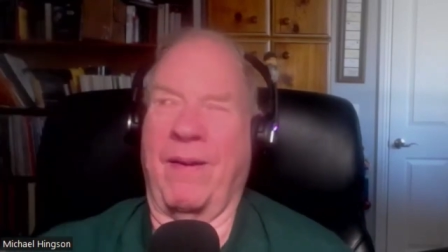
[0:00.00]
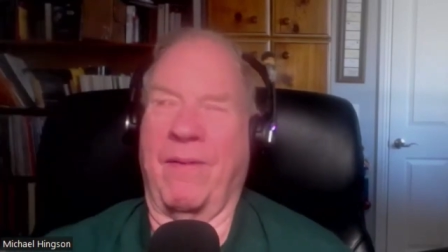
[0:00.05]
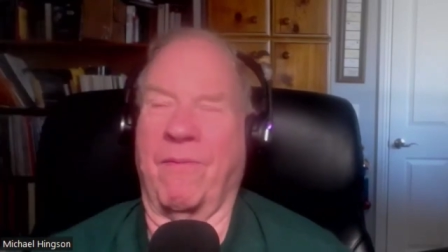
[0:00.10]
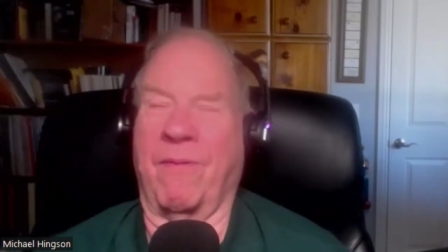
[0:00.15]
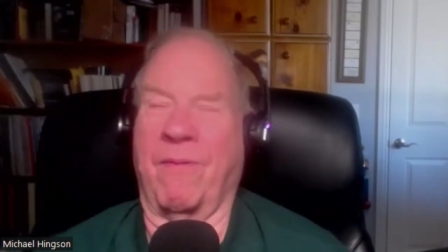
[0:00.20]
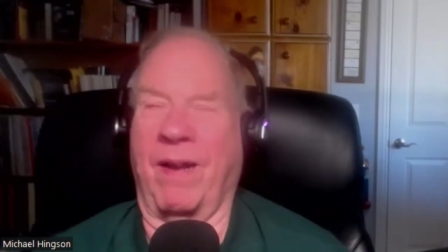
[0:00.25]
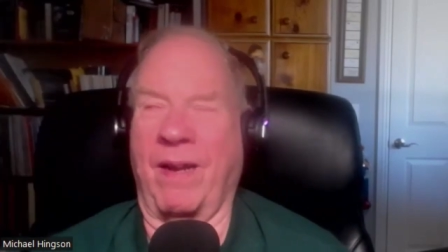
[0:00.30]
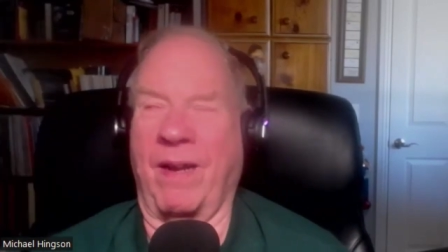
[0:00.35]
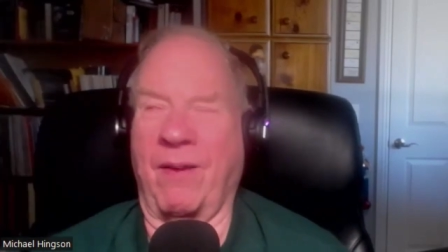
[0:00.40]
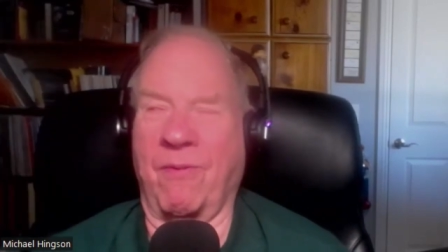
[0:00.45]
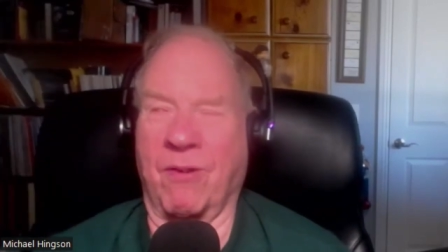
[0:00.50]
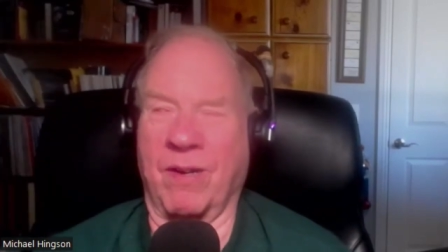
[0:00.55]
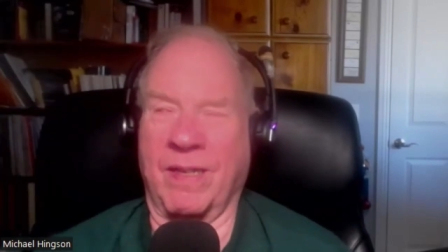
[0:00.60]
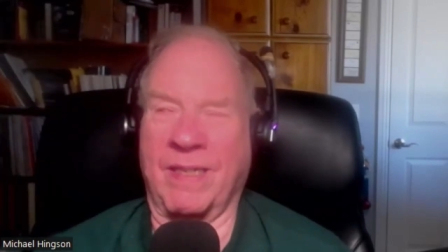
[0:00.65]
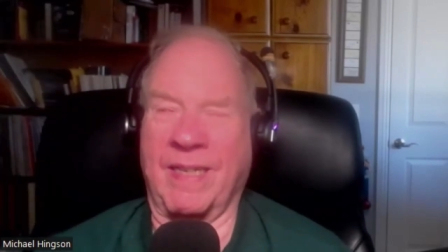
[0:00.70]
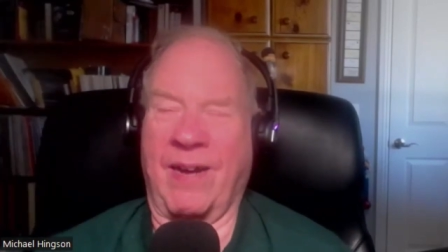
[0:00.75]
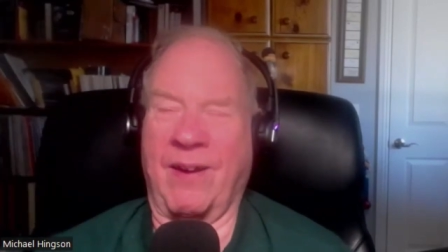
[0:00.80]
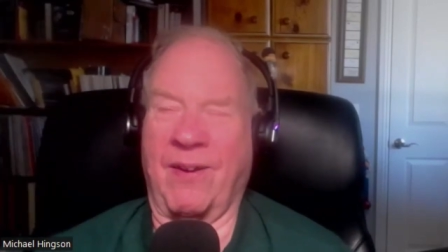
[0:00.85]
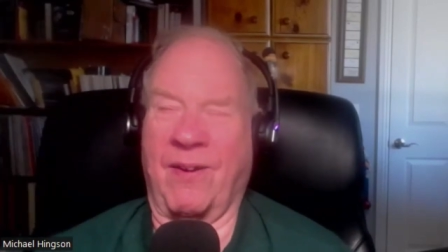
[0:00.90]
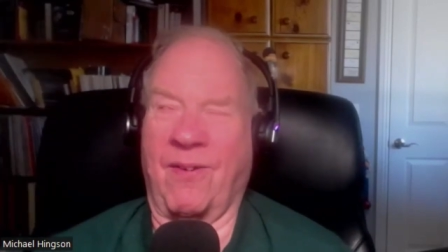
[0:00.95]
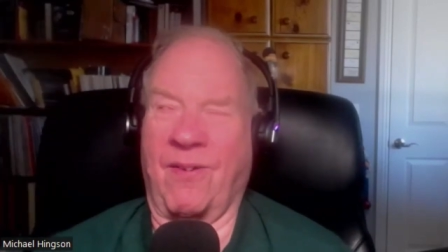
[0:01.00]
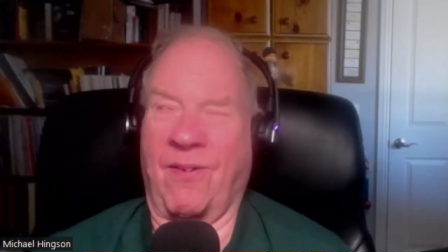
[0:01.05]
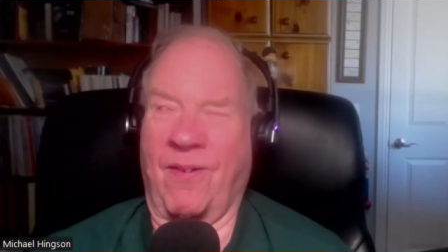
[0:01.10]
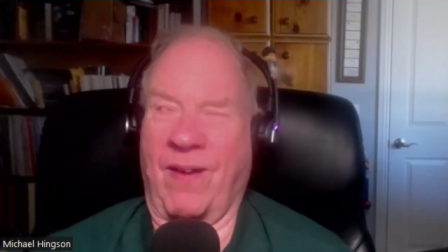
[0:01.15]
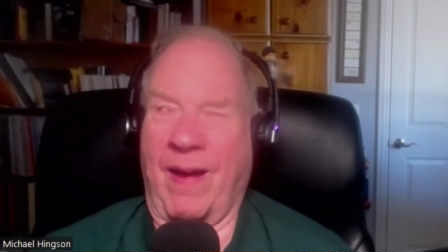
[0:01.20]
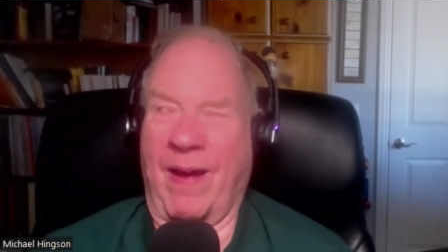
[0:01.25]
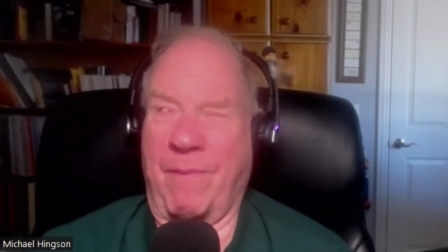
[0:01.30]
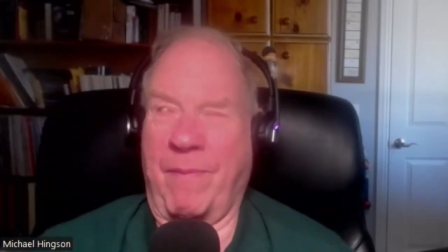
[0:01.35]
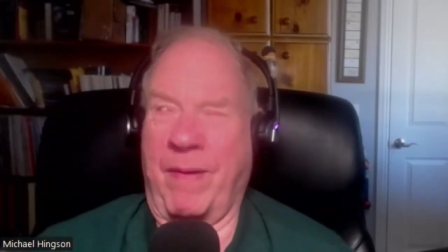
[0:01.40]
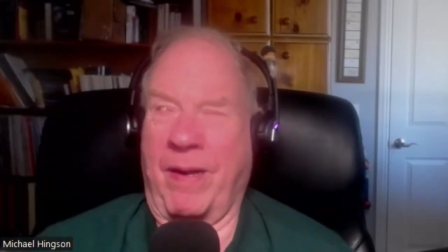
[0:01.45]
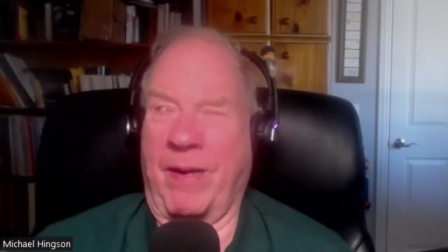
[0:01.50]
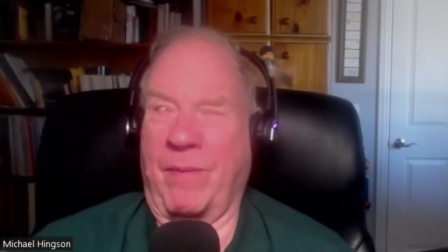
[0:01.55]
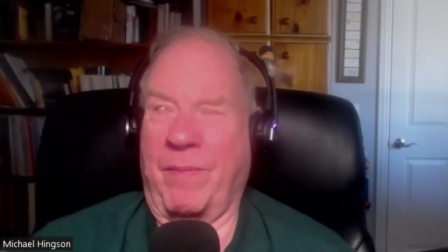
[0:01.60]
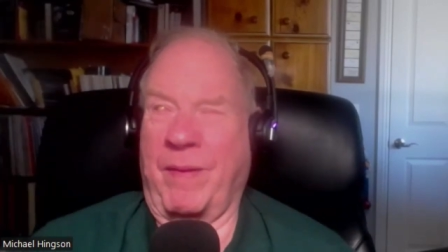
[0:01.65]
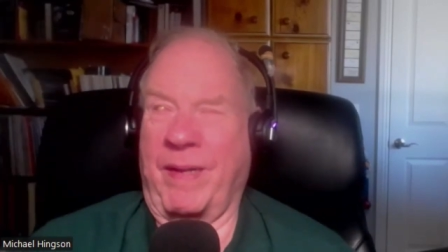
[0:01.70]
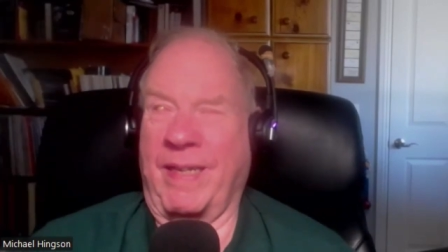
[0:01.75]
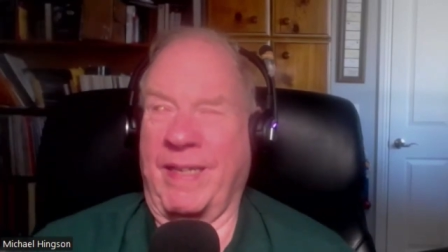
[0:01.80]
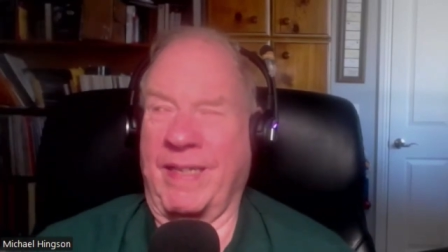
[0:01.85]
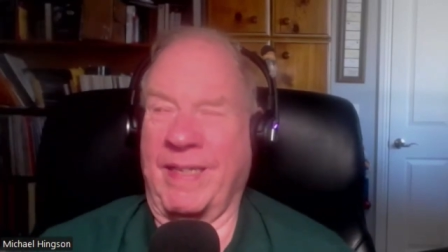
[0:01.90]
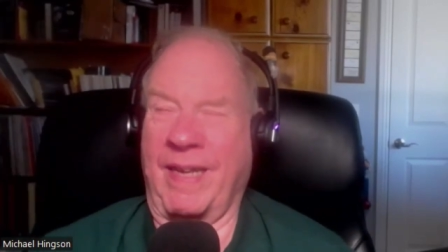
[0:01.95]
it really works out a whole lot better
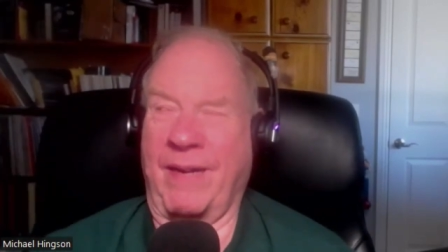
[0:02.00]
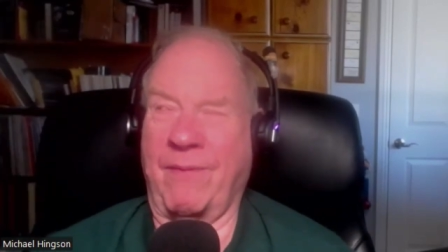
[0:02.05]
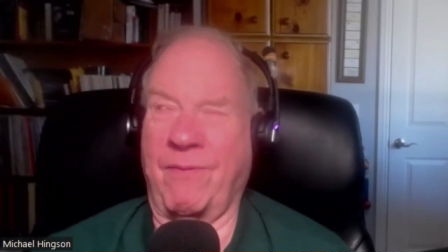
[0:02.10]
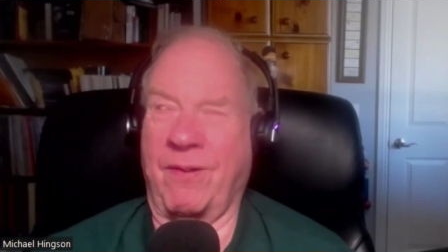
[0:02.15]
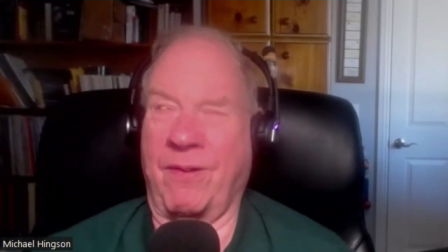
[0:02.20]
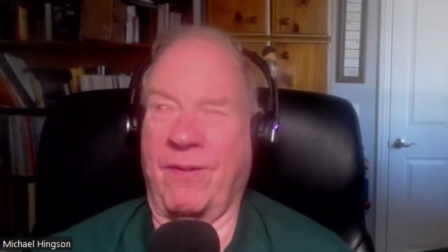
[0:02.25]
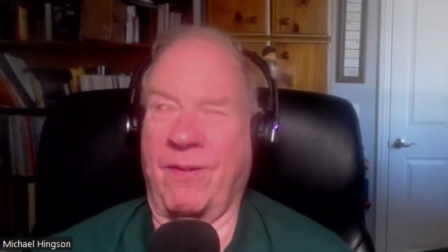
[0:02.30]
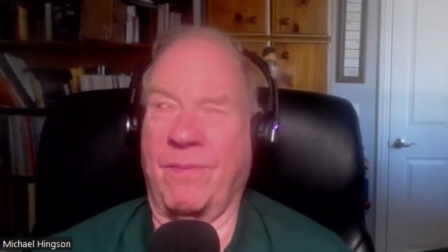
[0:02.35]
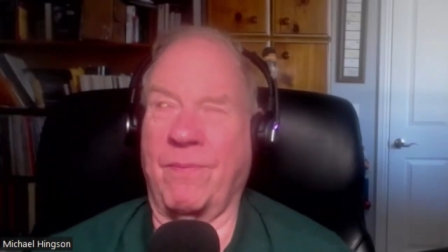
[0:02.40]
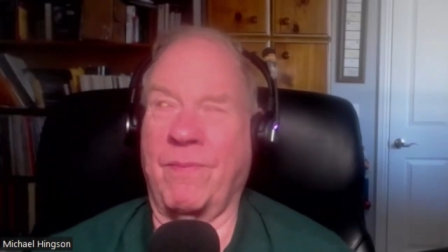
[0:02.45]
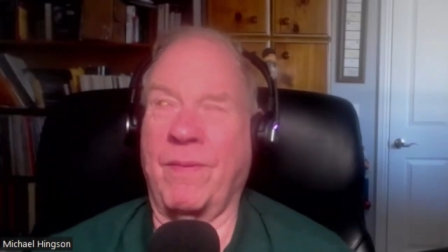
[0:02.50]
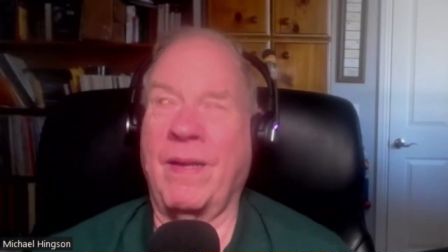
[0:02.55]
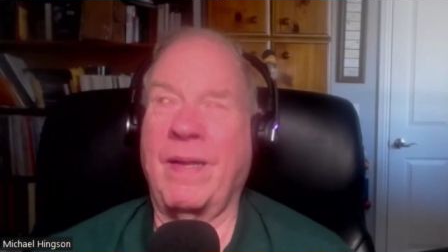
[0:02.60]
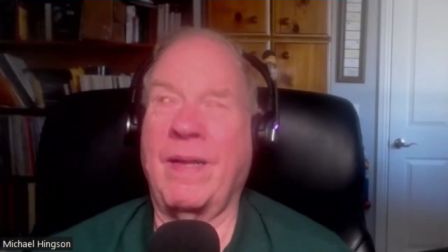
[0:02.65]
because they will